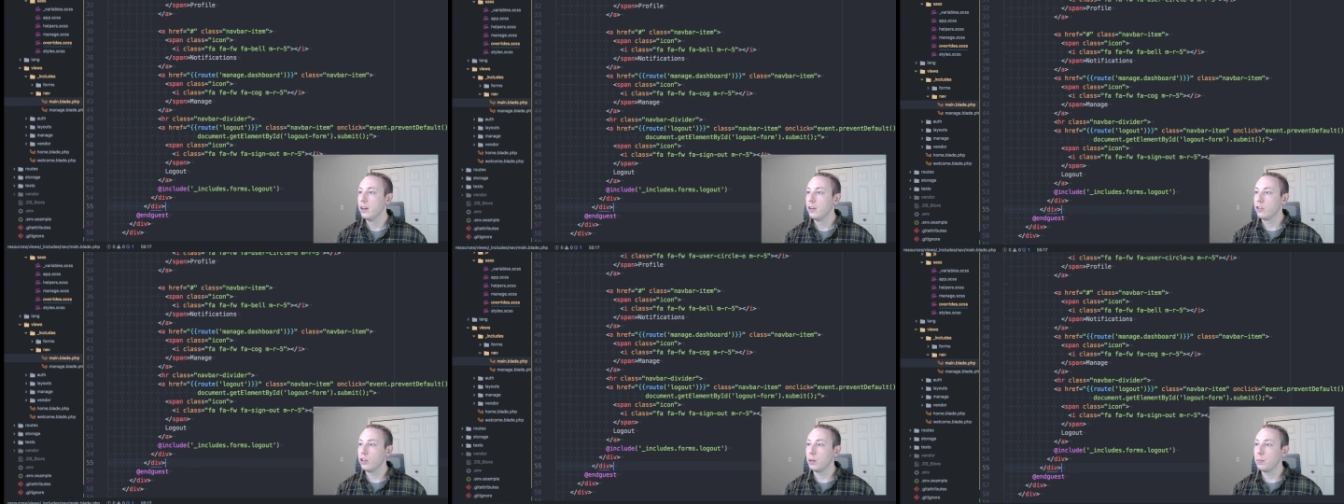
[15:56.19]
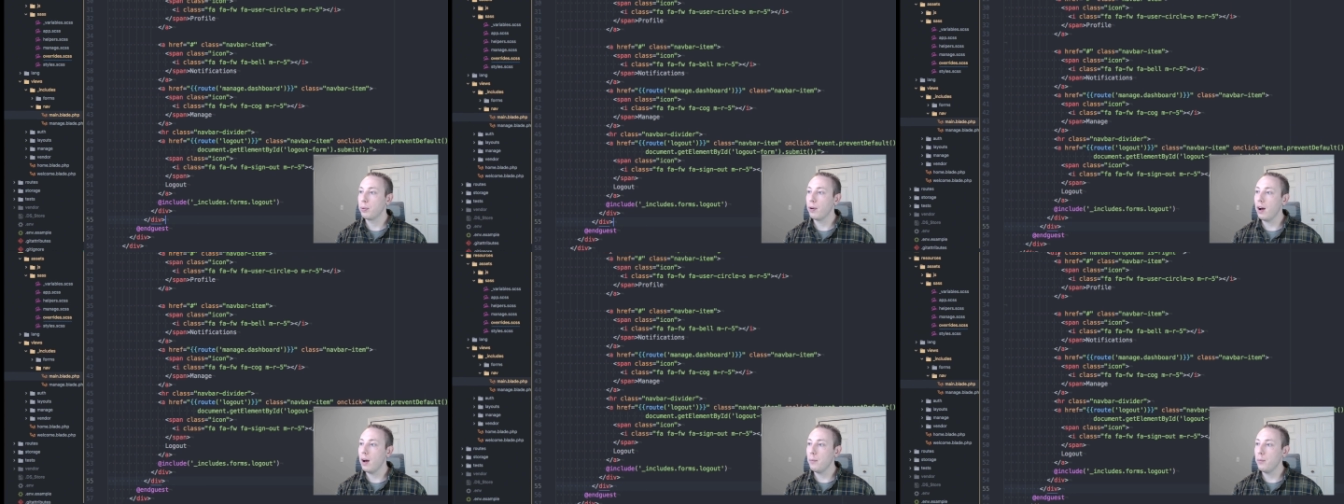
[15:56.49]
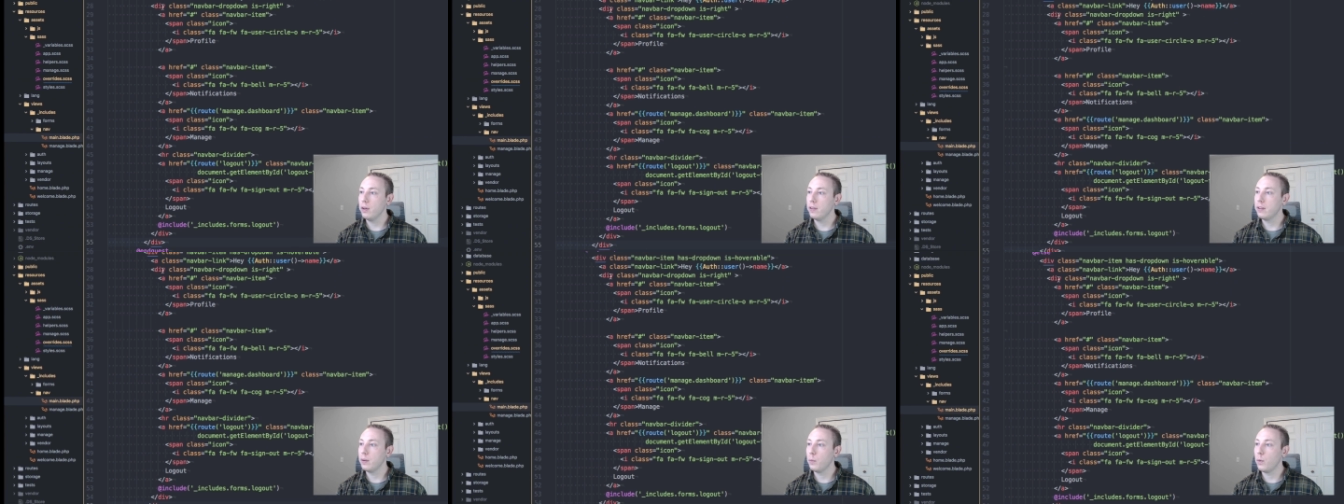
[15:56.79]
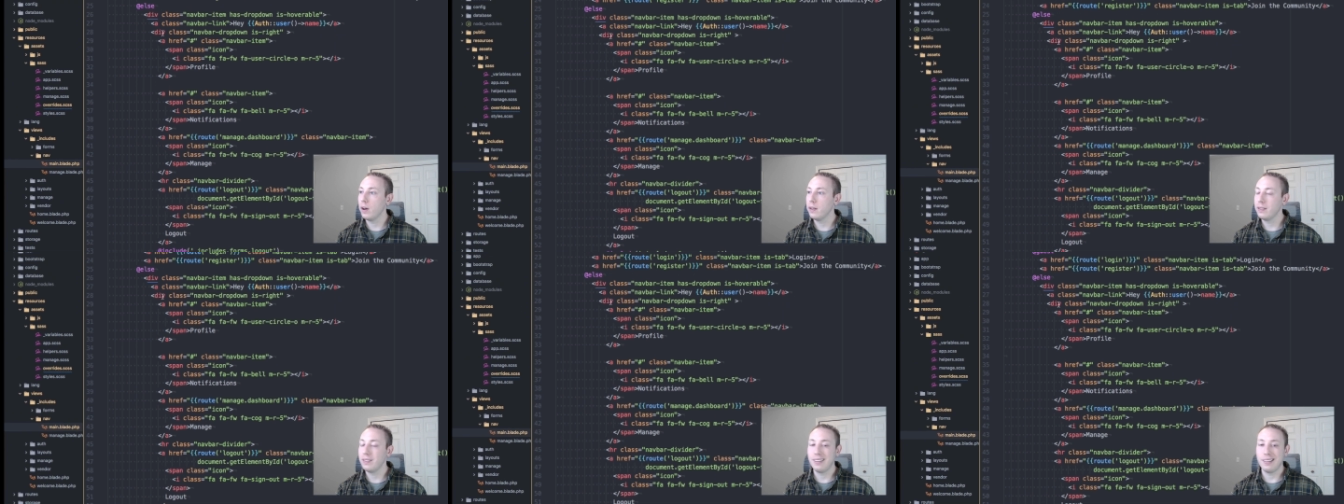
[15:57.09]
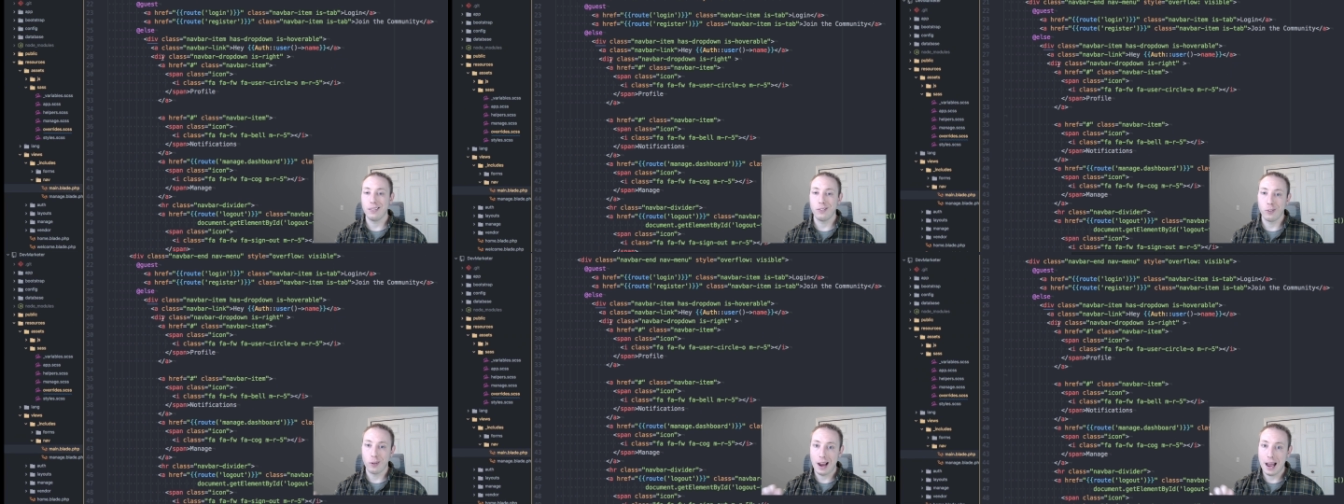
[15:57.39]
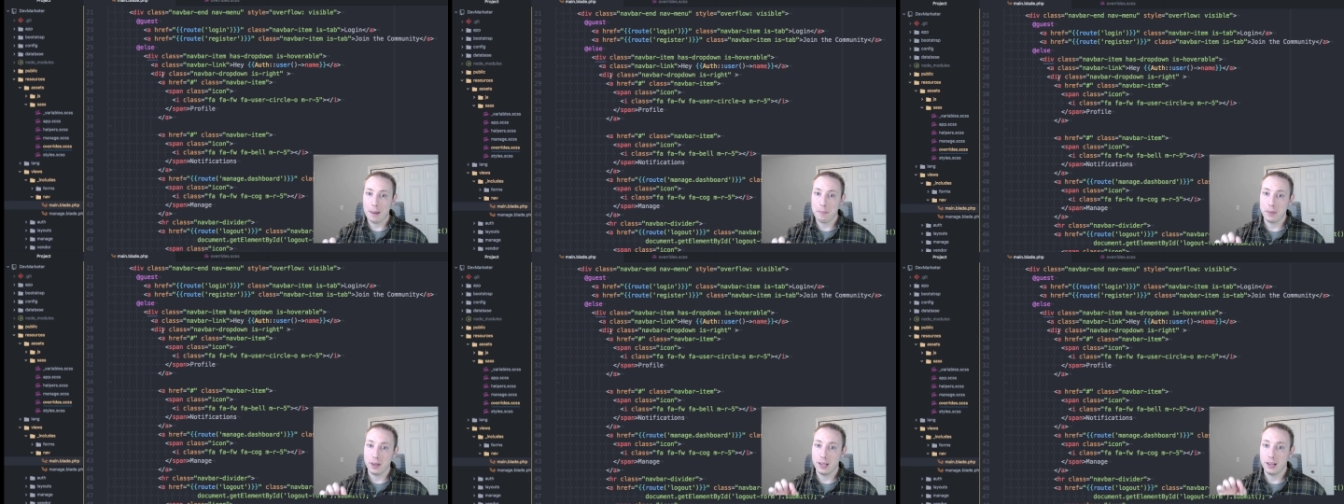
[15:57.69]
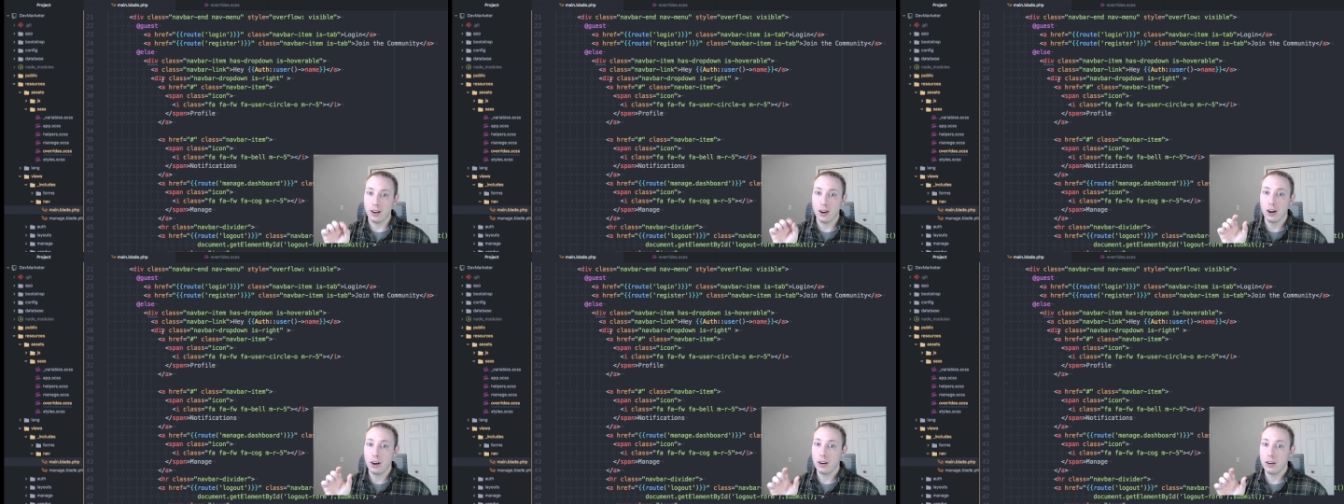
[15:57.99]
So the problem was it wasn't
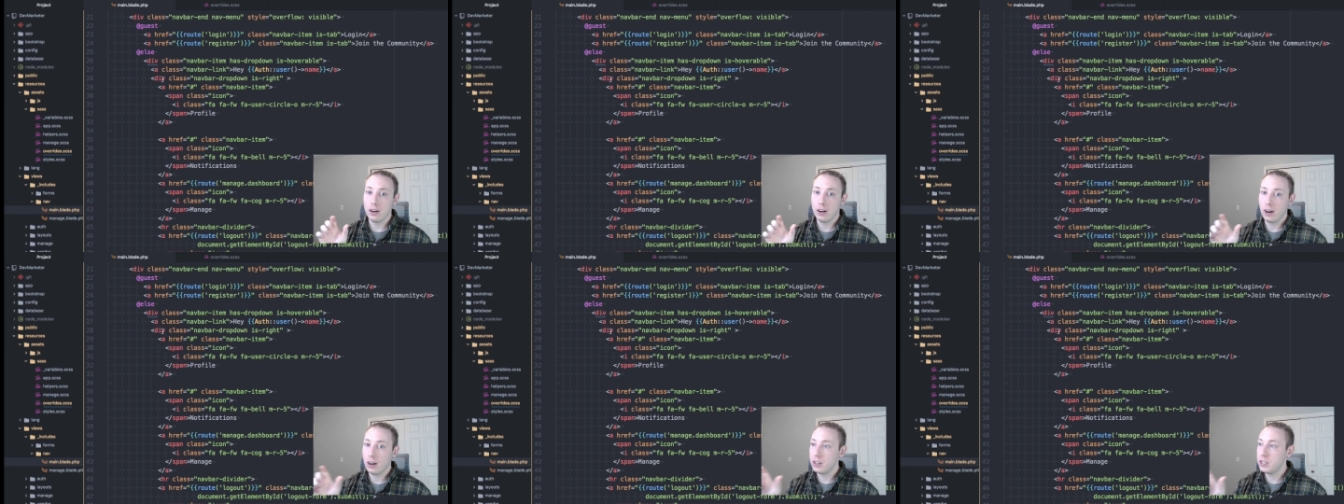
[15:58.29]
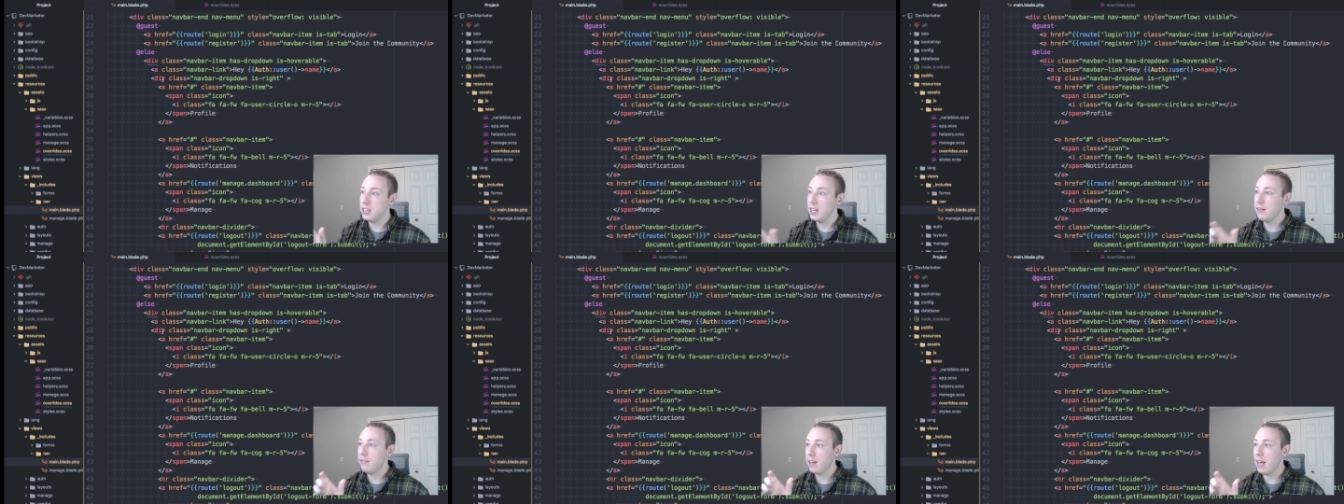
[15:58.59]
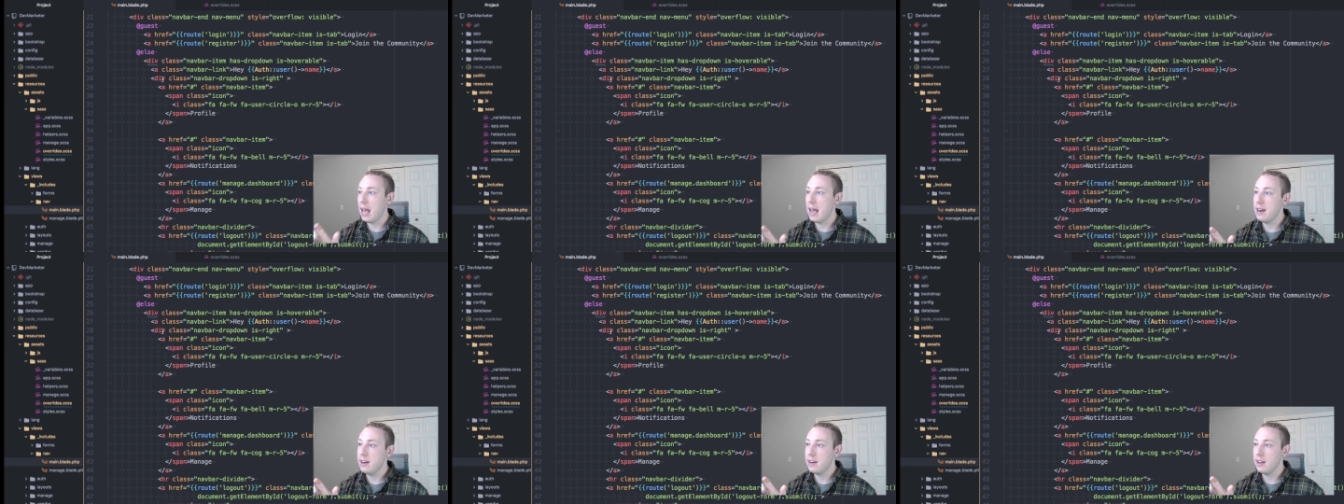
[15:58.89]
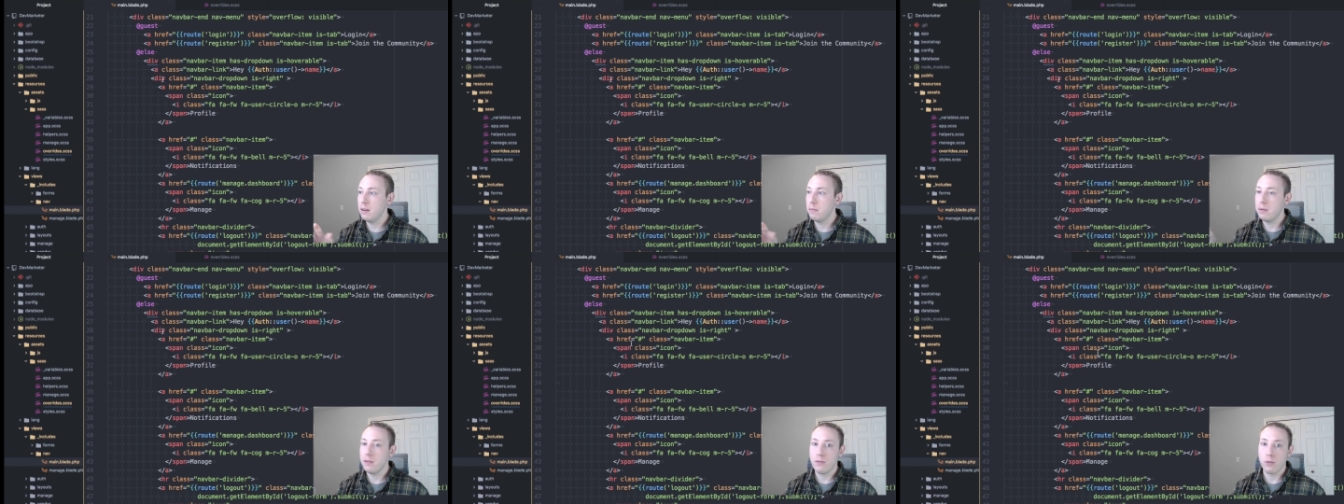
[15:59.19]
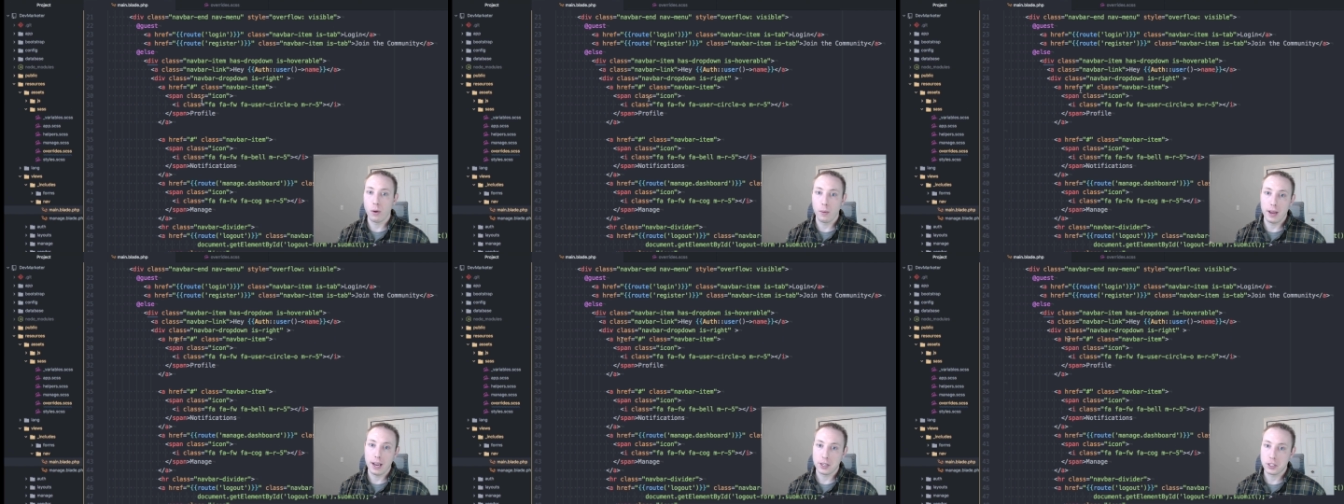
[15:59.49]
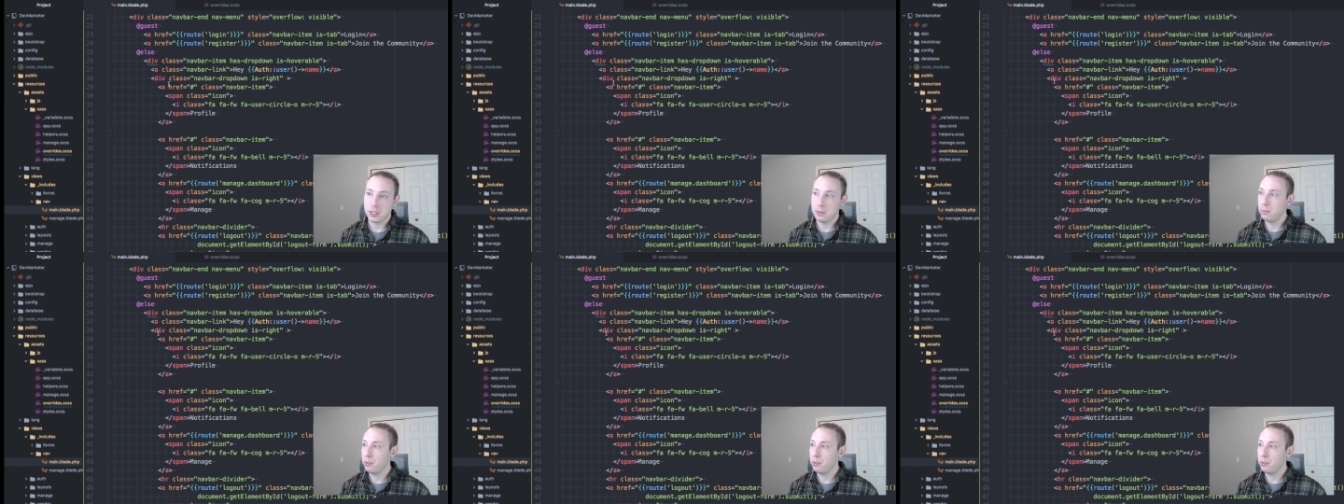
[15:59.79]
wrapping, our, our div ended before we actually